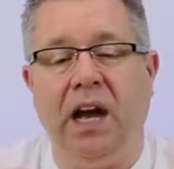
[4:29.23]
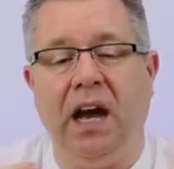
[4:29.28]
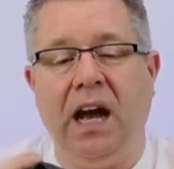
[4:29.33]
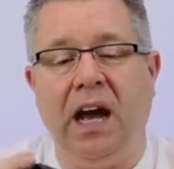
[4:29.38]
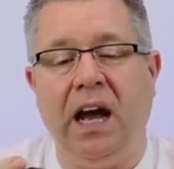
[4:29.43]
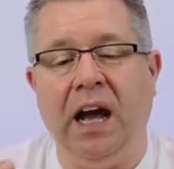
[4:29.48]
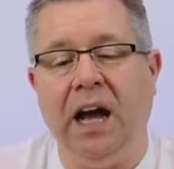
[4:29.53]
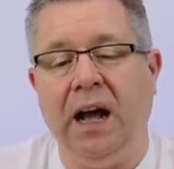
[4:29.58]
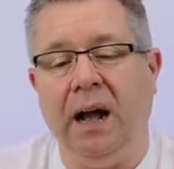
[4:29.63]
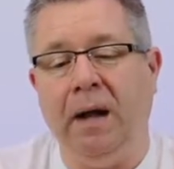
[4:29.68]

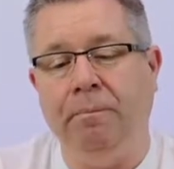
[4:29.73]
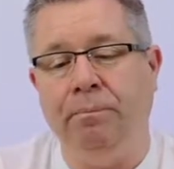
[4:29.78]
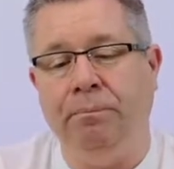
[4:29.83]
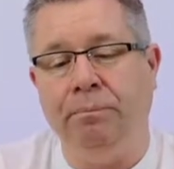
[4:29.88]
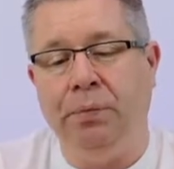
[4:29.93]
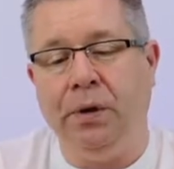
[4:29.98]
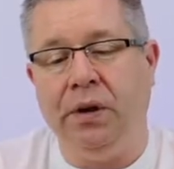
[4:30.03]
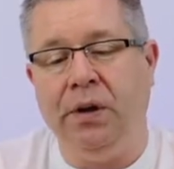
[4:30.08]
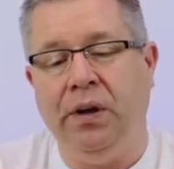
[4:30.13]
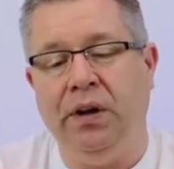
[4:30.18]

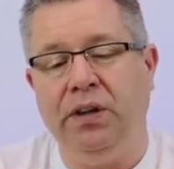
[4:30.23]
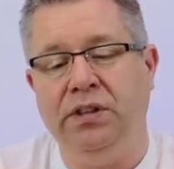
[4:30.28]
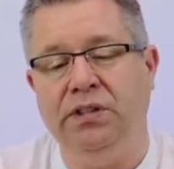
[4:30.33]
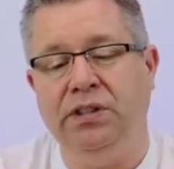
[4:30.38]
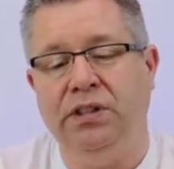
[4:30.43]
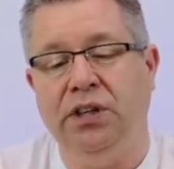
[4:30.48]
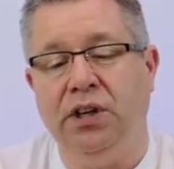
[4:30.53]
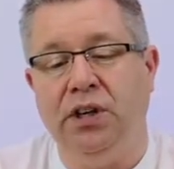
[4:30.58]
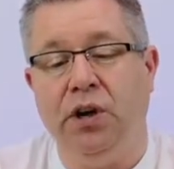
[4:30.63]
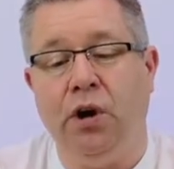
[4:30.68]
um,
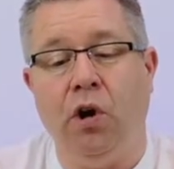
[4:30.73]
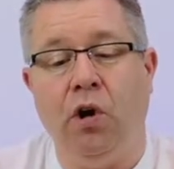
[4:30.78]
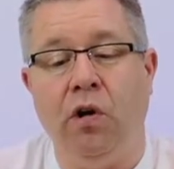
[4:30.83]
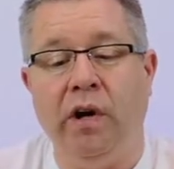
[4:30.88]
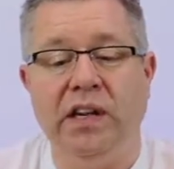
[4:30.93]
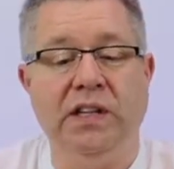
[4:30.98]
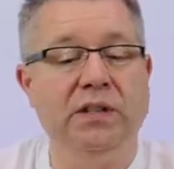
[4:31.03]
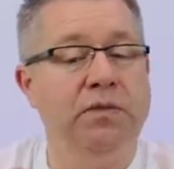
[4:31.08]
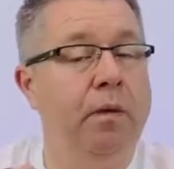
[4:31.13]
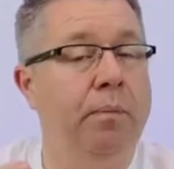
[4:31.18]
purse,
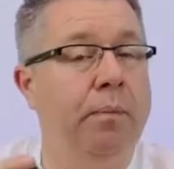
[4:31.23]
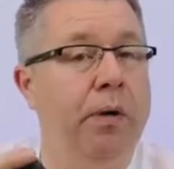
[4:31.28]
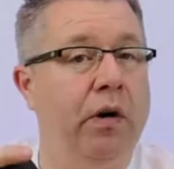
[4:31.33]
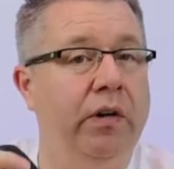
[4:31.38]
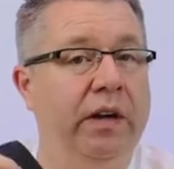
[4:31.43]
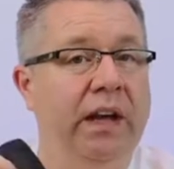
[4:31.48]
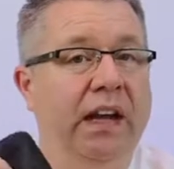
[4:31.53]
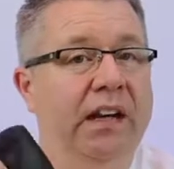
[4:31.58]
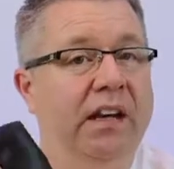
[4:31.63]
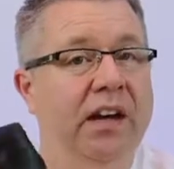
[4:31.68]
or into a
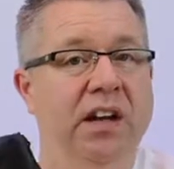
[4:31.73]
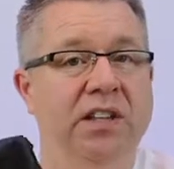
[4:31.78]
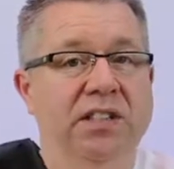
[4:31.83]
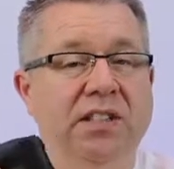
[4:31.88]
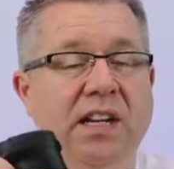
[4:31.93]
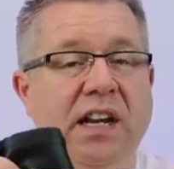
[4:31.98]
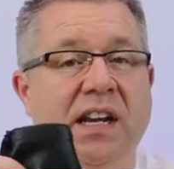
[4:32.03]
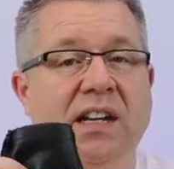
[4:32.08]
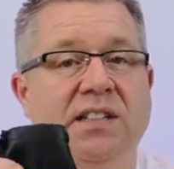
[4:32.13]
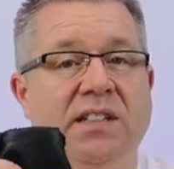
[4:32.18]
pocket,
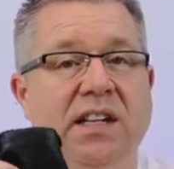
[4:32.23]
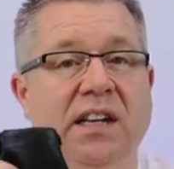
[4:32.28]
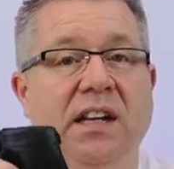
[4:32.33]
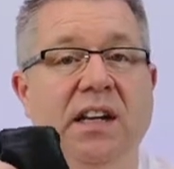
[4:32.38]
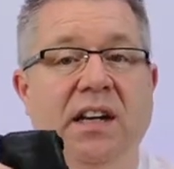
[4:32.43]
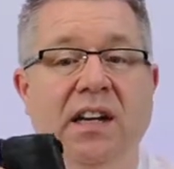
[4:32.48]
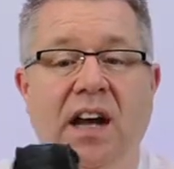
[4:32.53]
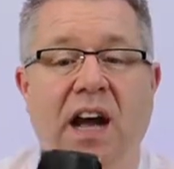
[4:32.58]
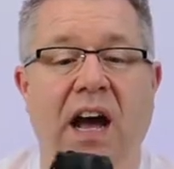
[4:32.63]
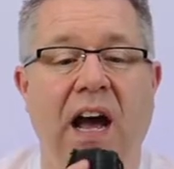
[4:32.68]
nice and easy.